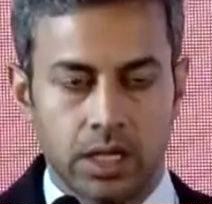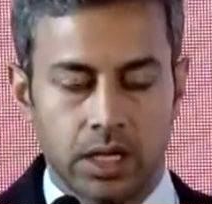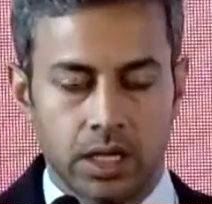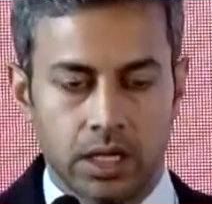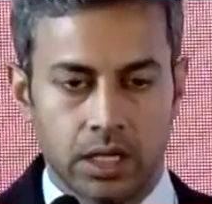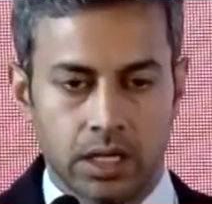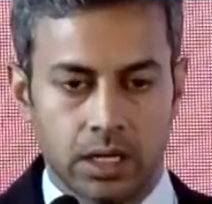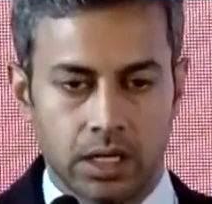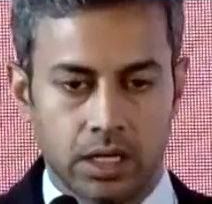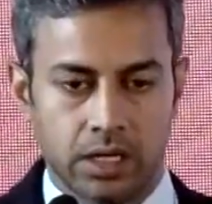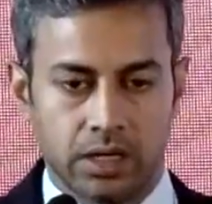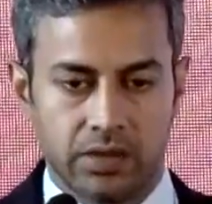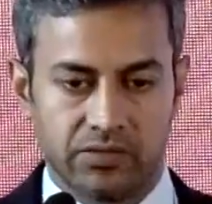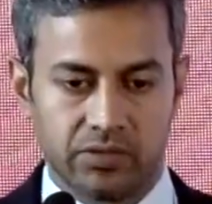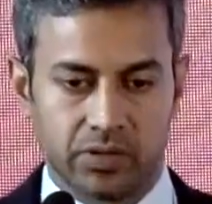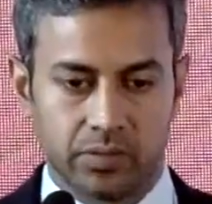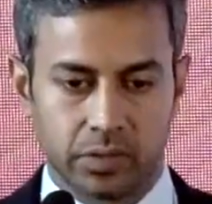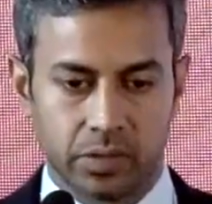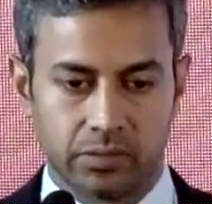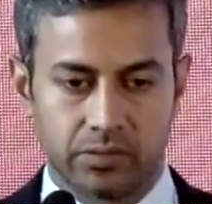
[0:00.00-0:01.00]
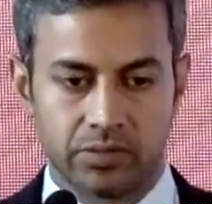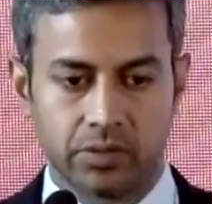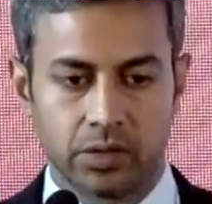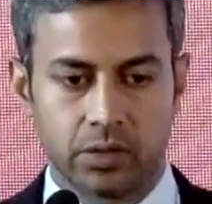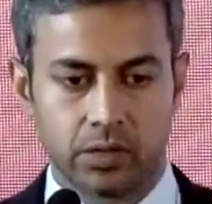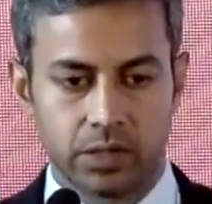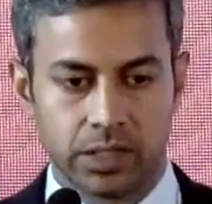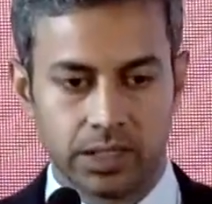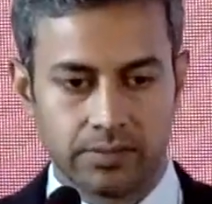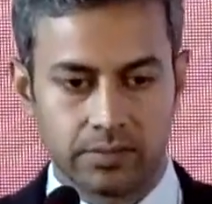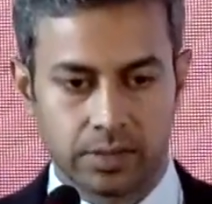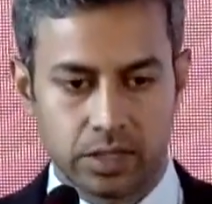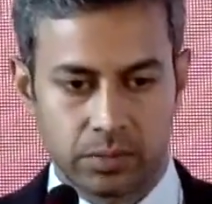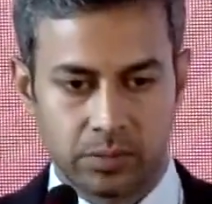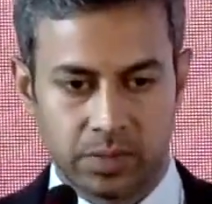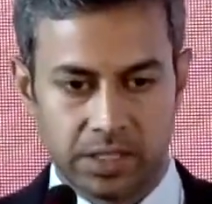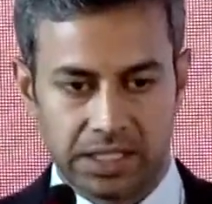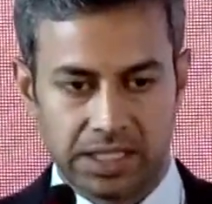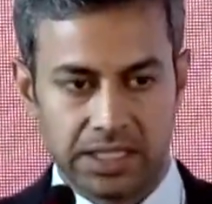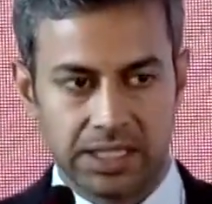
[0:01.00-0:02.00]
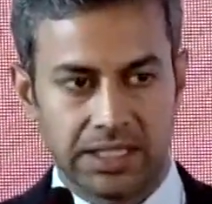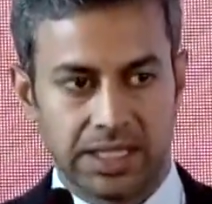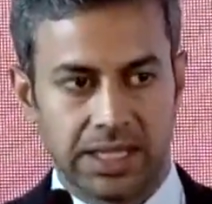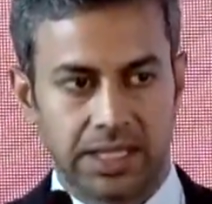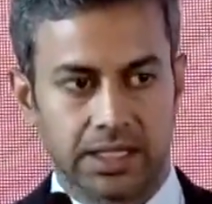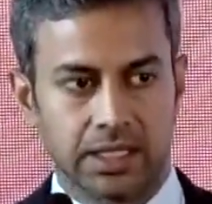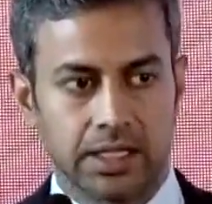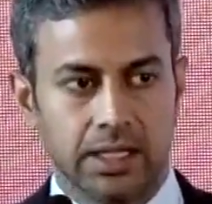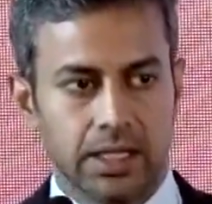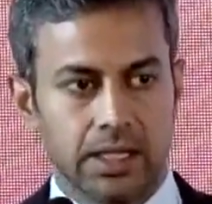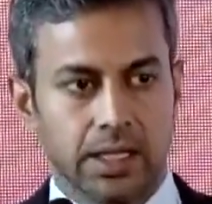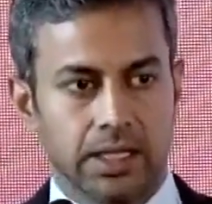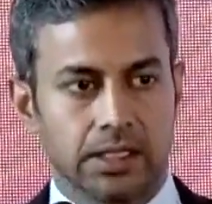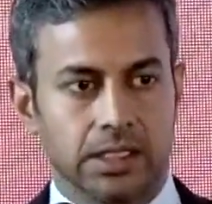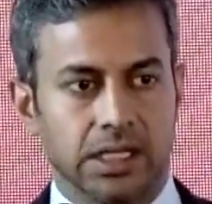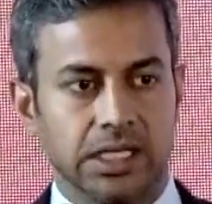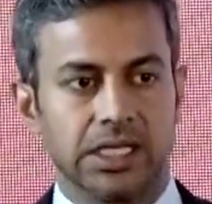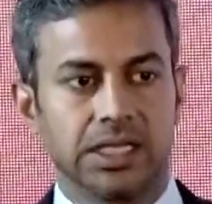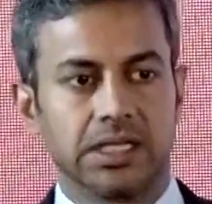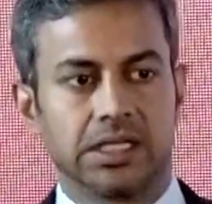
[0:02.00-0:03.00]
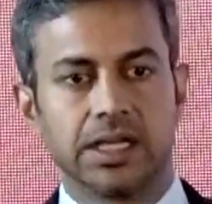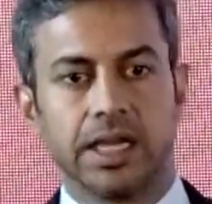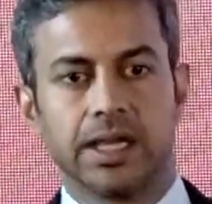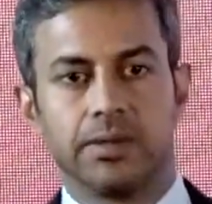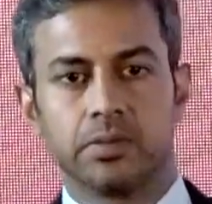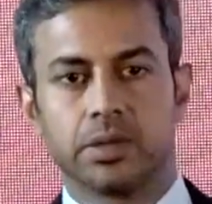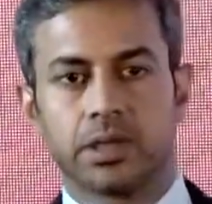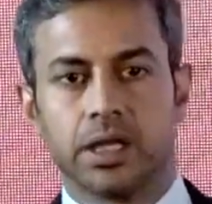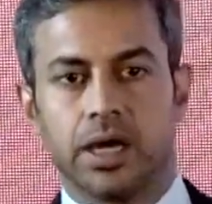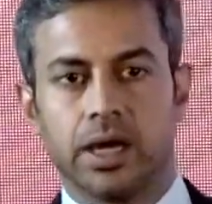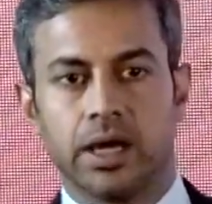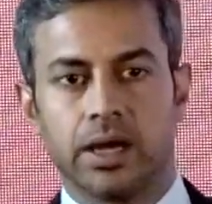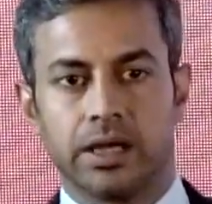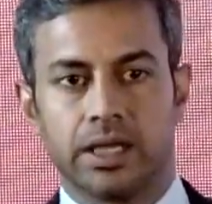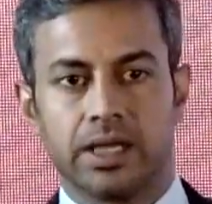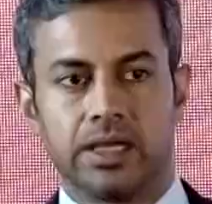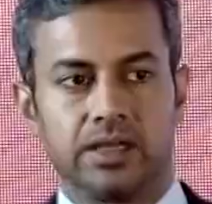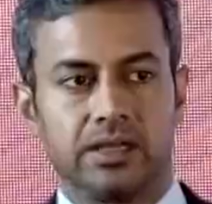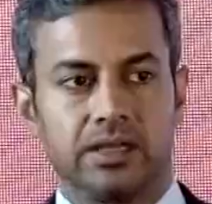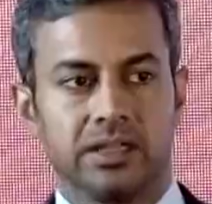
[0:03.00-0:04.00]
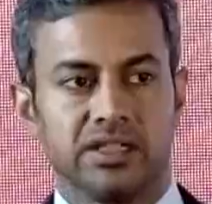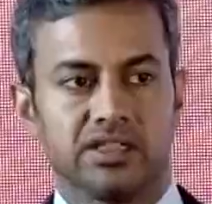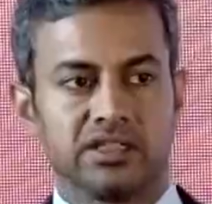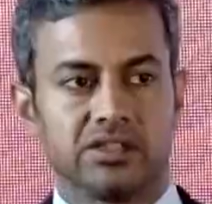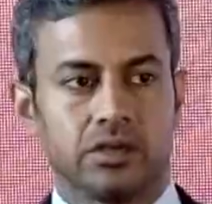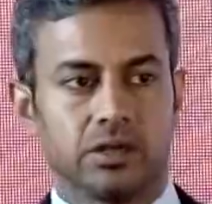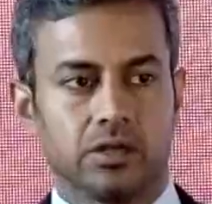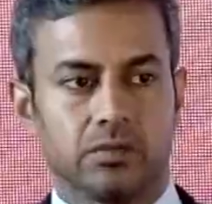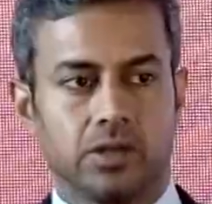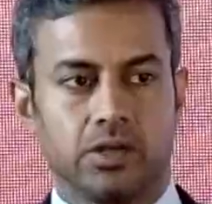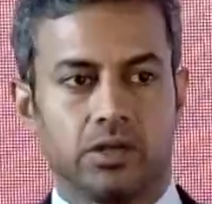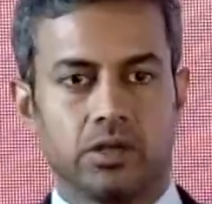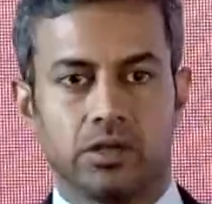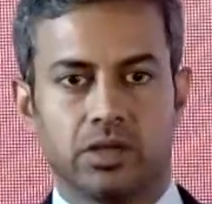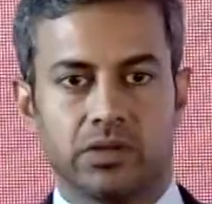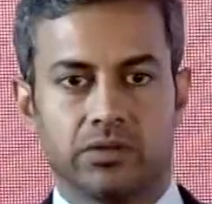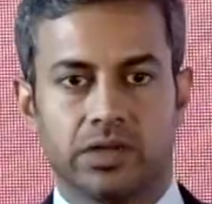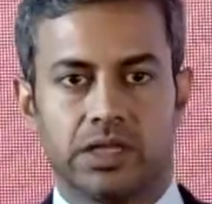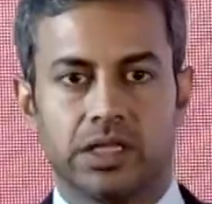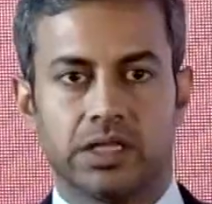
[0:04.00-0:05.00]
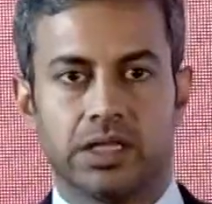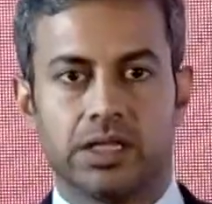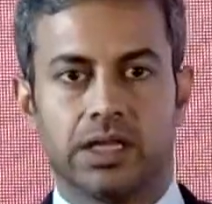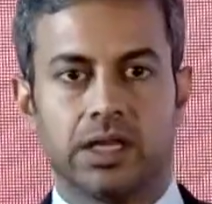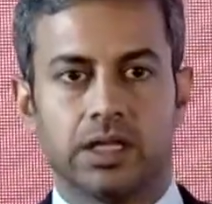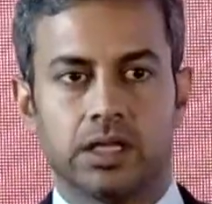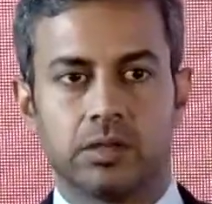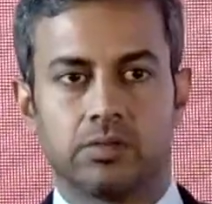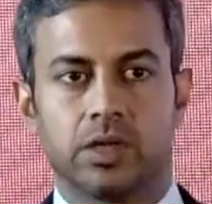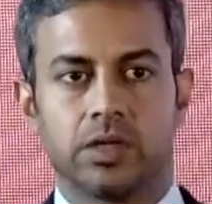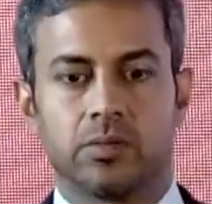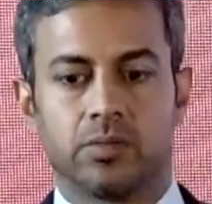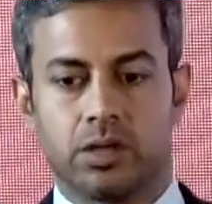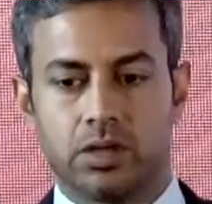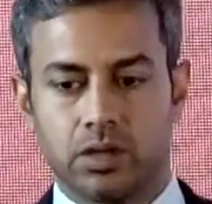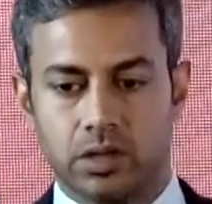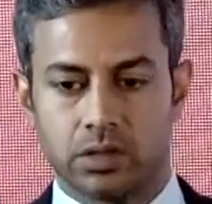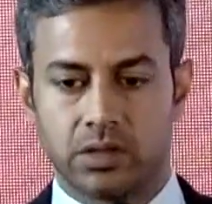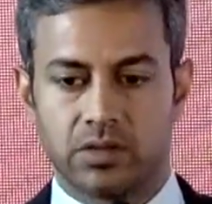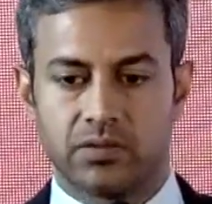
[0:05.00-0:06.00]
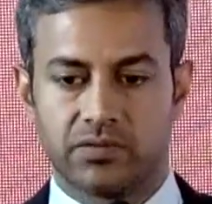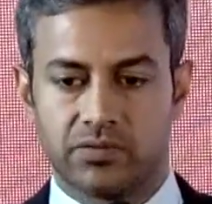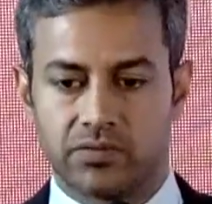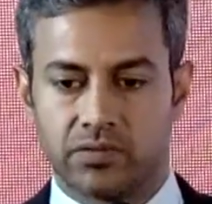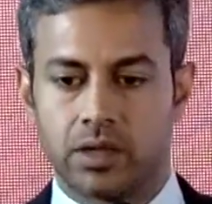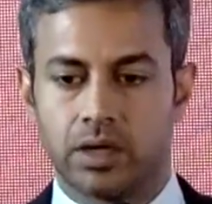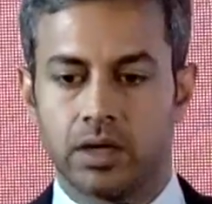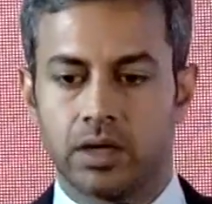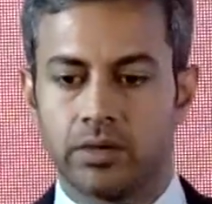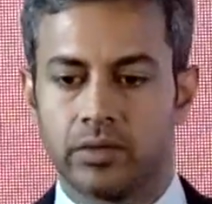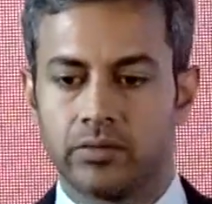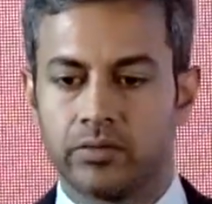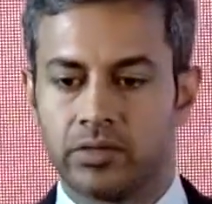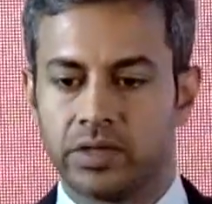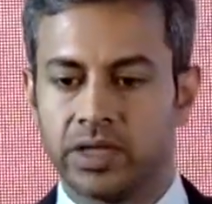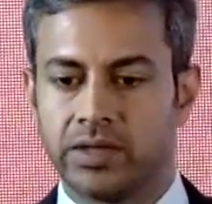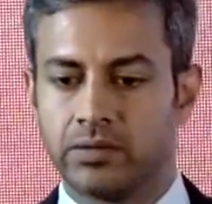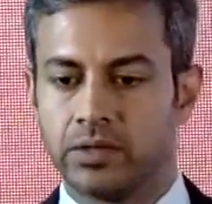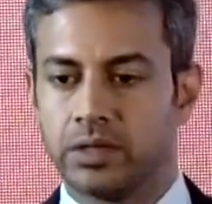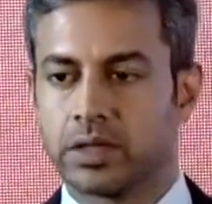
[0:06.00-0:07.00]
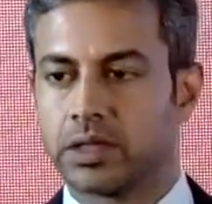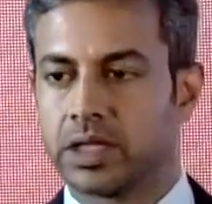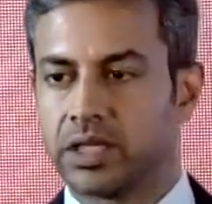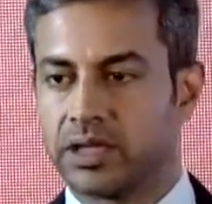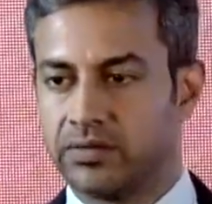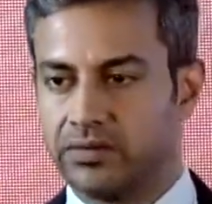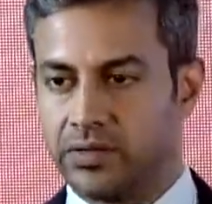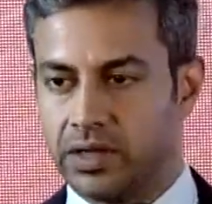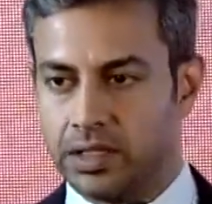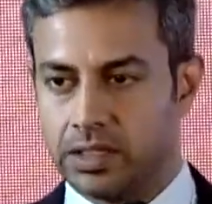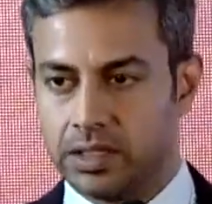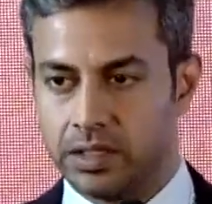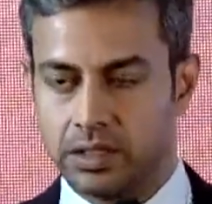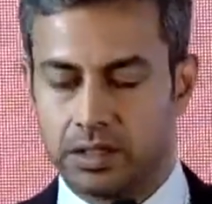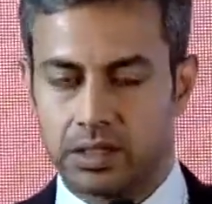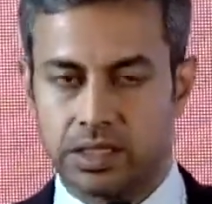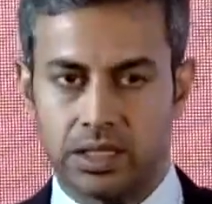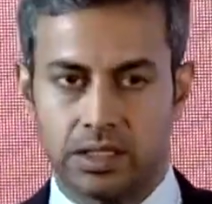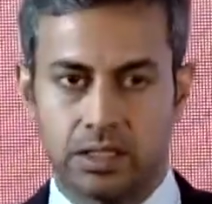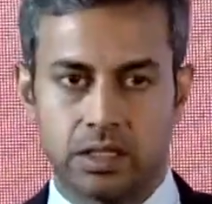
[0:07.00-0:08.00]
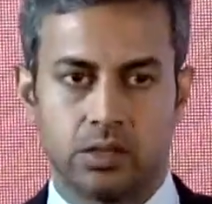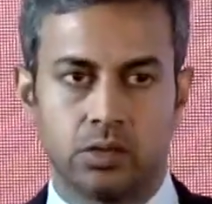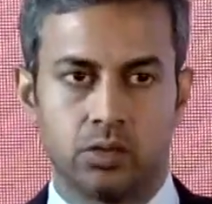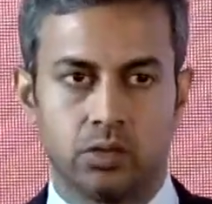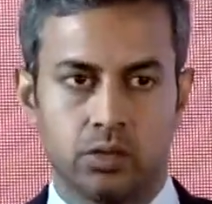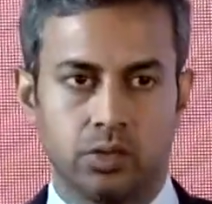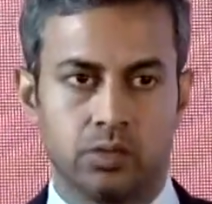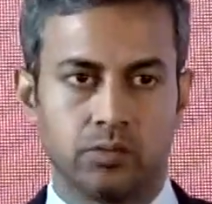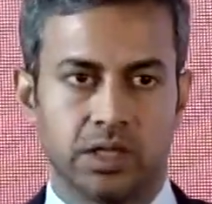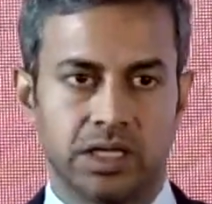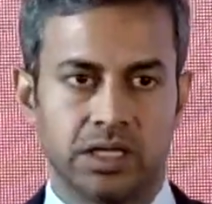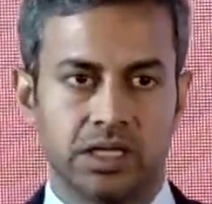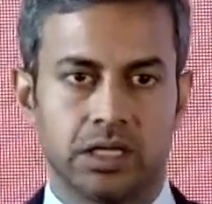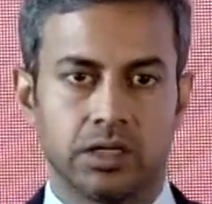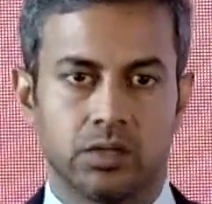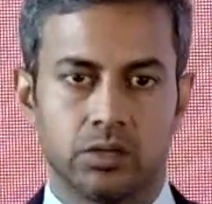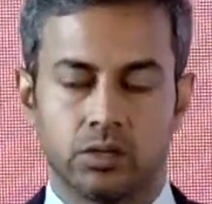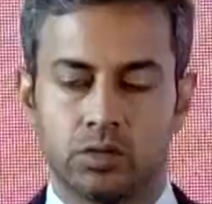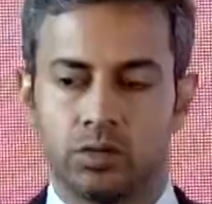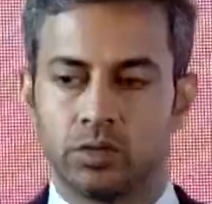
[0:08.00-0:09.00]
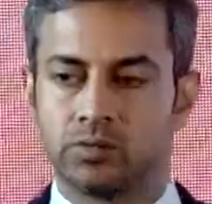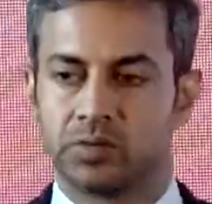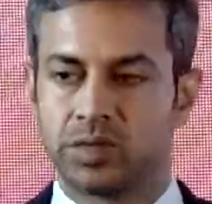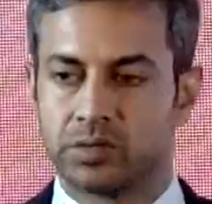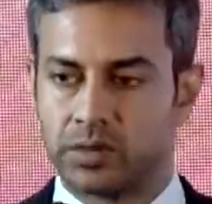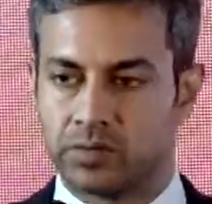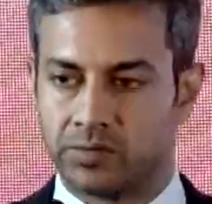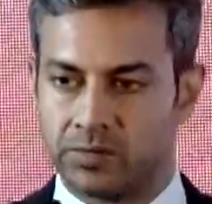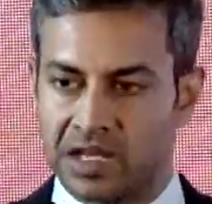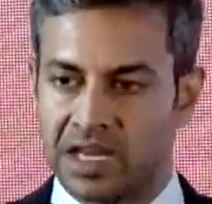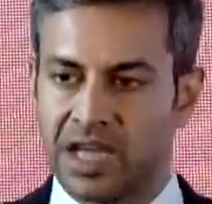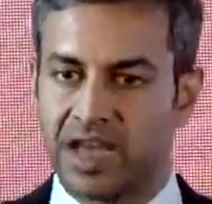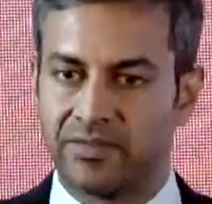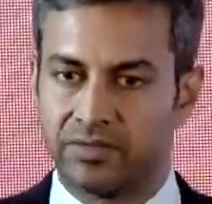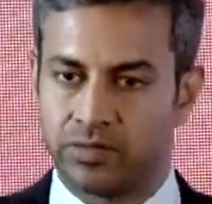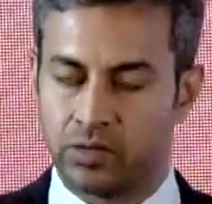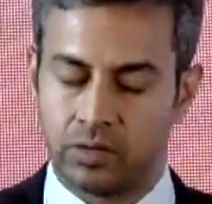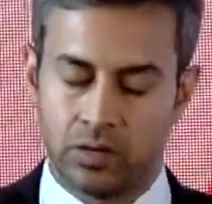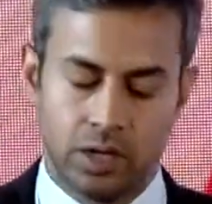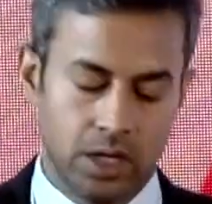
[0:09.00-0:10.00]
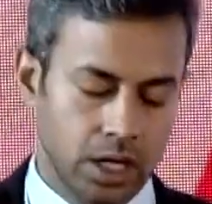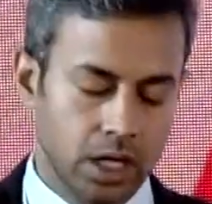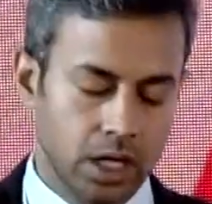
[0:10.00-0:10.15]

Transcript: heard from some of the OEMs speaking, that the lead times are increased not because of anything else, but because of reworks and the failures that the Indian tool rooms have to